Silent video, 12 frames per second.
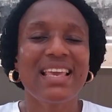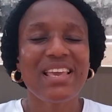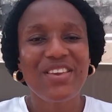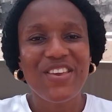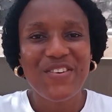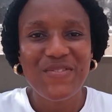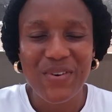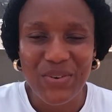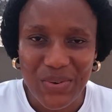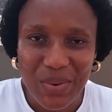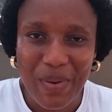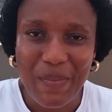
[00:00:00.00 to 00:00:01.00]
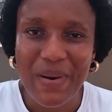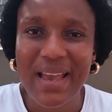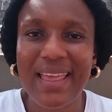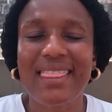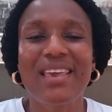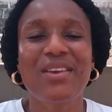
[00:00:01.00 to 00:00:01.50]
Thank you for dropping
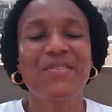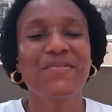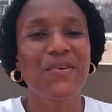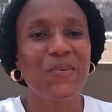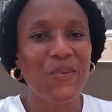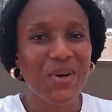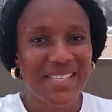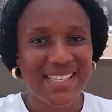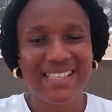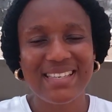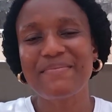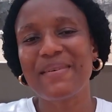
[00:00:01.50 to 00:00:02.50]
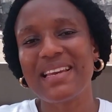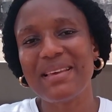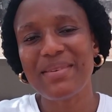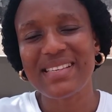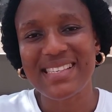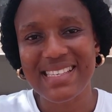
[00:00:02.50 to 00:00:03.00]
by. Thank you for watching. My
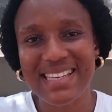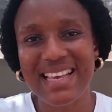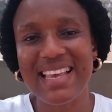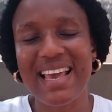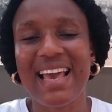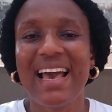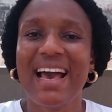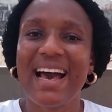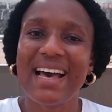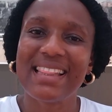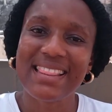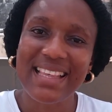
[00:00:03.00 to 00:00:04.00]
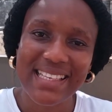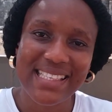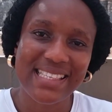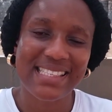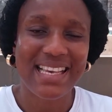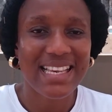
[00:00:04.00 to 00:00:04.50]
name is Chineye and this
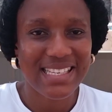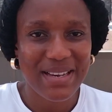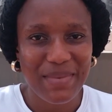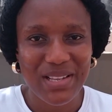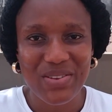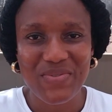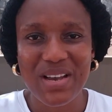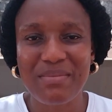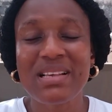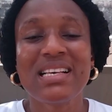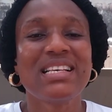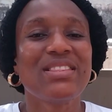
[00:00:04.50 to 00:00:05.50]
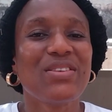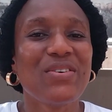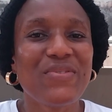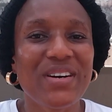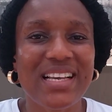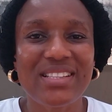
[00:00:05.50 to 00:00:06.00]
is A German Fan.
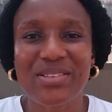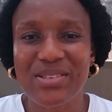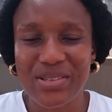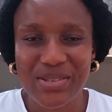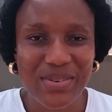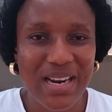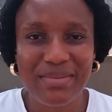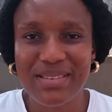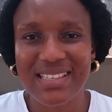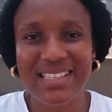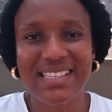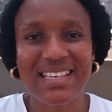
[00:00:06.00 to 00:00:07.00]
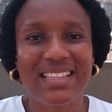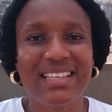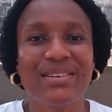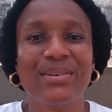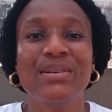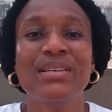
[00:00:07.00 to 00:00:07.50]
Don't forget to subscribe to the
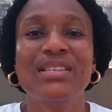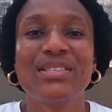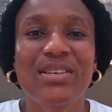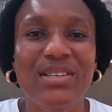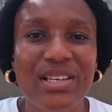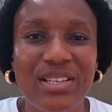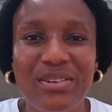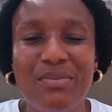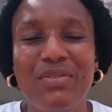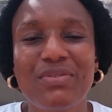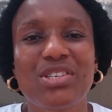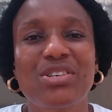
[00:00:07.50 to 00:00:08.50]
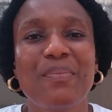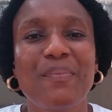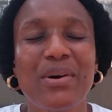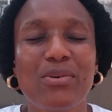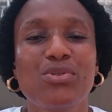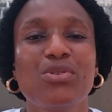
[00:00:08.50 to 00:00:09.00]
channel. turn on the notification
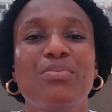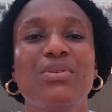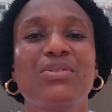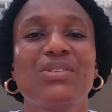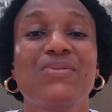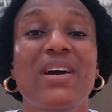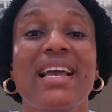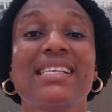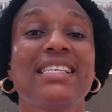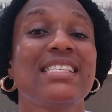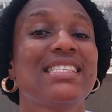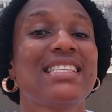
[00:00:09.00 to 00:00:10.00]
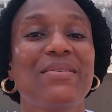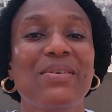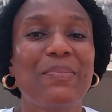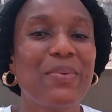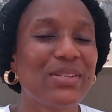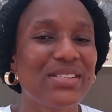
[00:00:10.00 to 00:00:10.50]
bell so you'll be notified each time
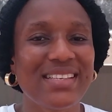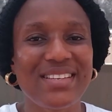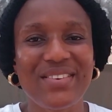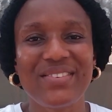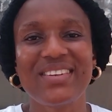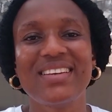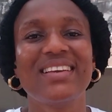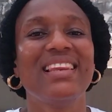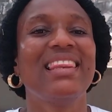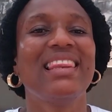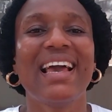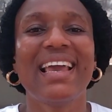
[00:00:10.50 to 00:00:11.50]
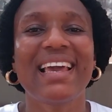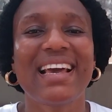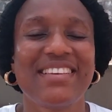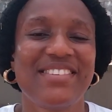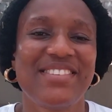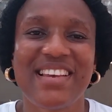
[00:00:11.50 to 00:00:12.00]
I post a new video. Like
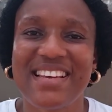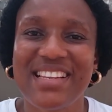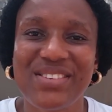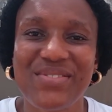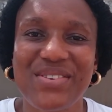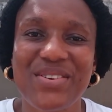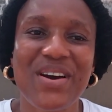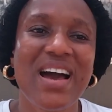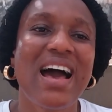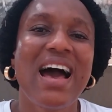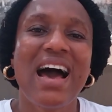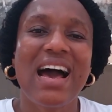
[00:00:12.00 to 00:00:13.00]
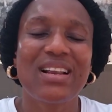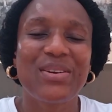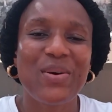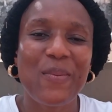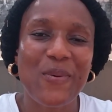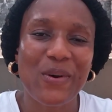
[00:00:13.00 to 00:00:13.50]
and share this video and
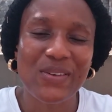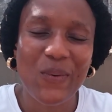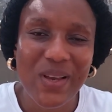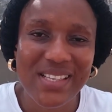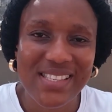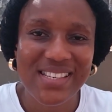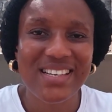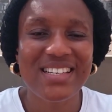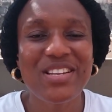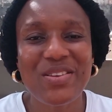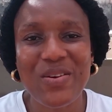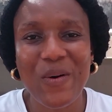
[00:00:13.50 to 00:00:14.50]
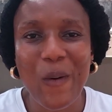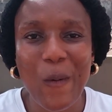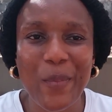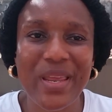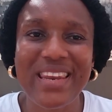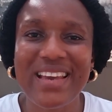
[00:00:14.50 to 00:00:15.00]
drop your question, your
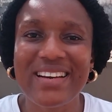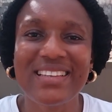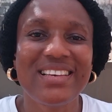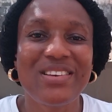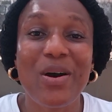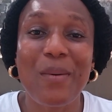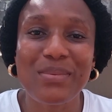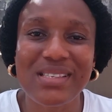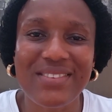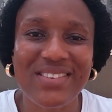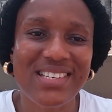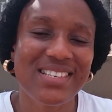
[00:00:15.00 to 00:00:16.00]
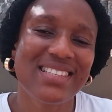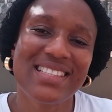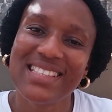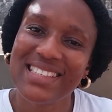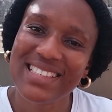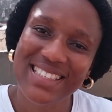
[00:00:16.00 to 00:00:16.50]
opinion, your
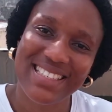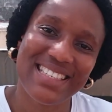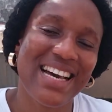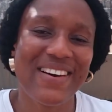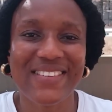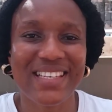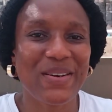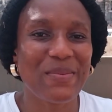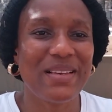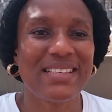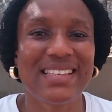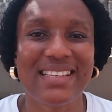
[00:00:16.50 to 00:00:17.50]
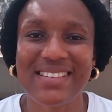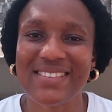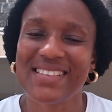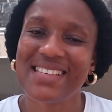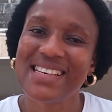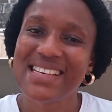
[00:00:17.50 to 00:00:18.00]
observation down in the comment section.